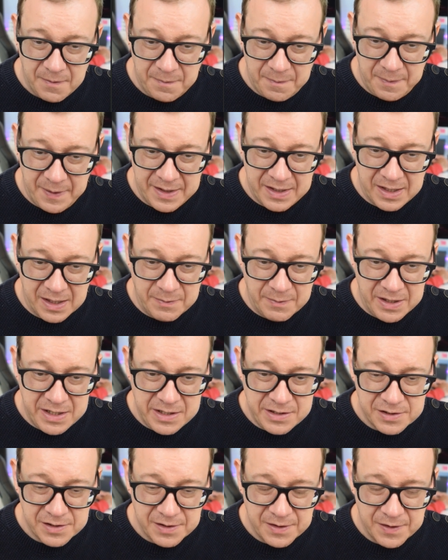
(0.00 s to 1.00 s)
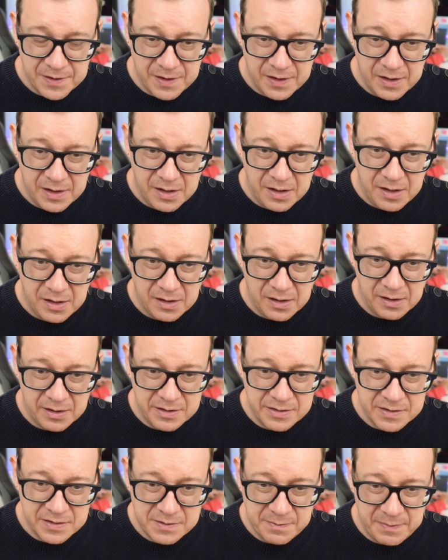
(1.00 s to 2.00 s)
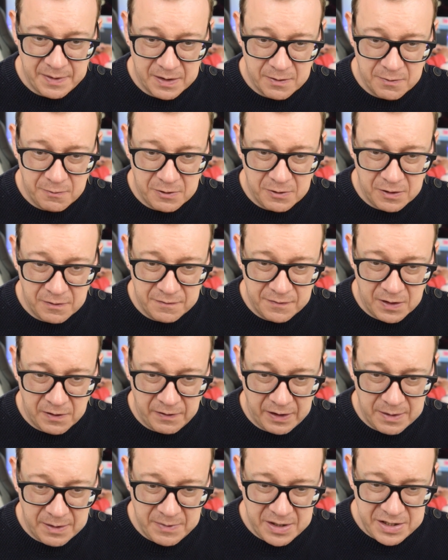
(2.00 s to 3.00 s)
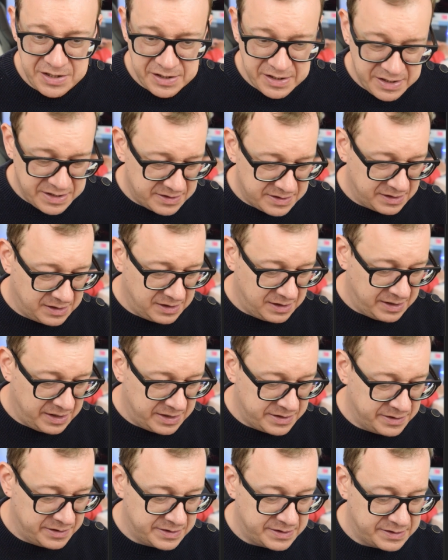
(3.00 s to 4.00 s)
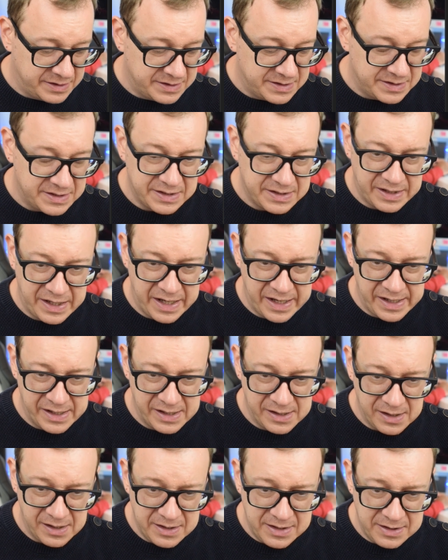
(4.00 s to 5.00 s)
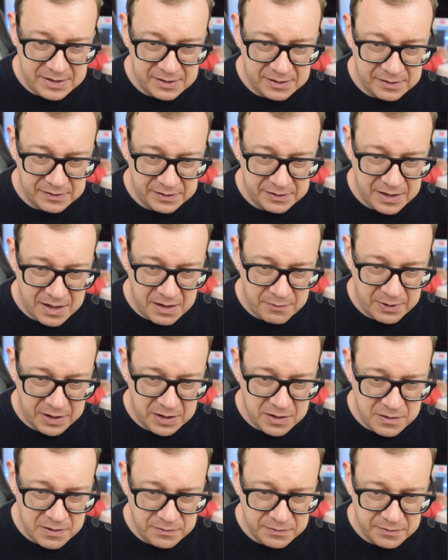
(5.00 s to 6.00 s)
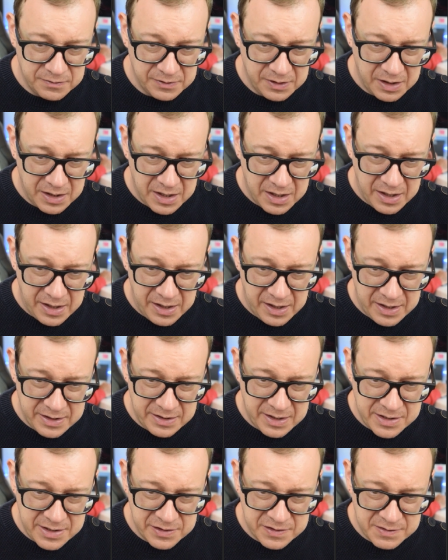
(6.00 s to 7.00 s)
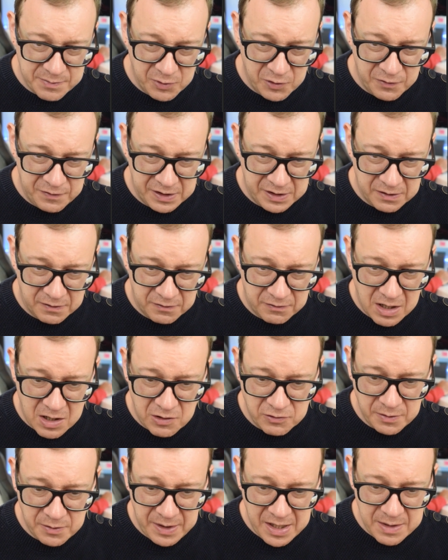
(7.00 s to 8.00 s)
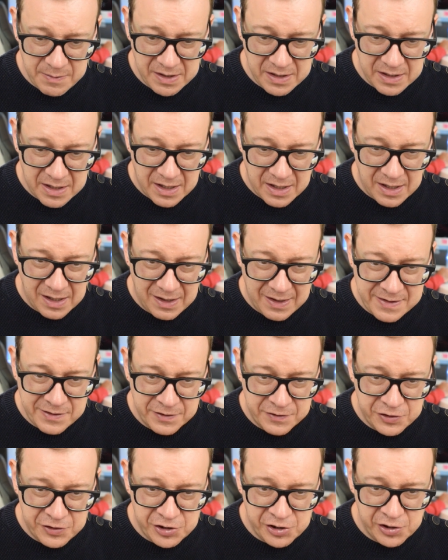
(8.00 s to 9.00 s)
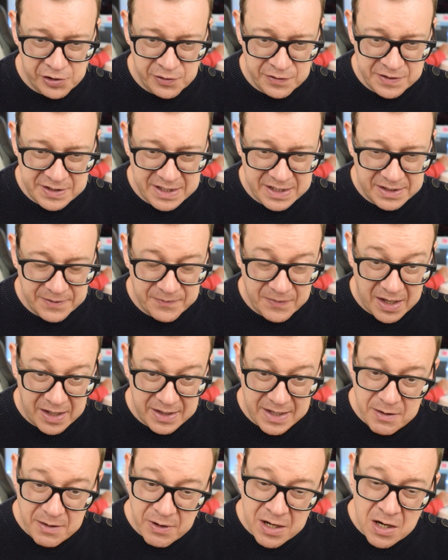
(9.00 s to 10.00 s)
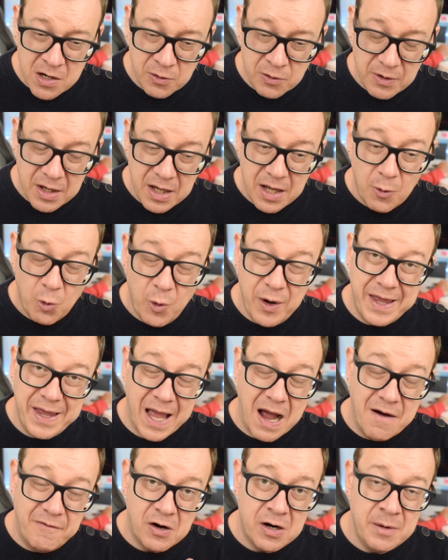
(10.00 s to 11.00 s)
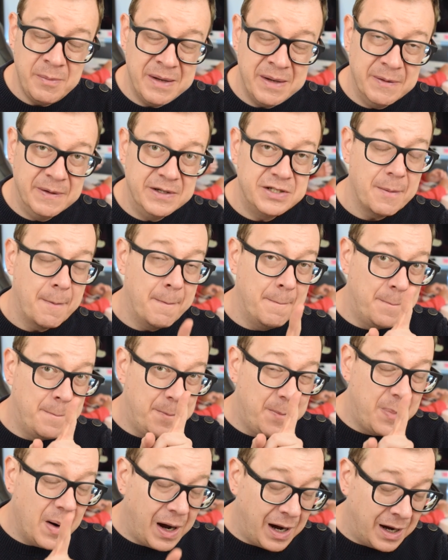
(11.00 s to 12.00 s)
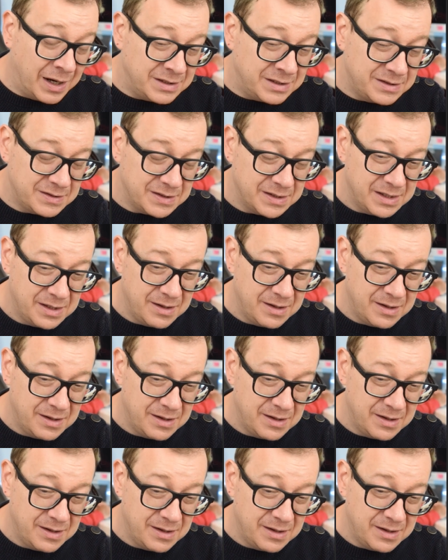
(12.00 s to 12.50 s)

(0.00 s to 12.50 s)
pick image. just pick one of our images and let's just scale it. There we go. And then just move it around maybe. Let's just choose it. There we go. We have our image, but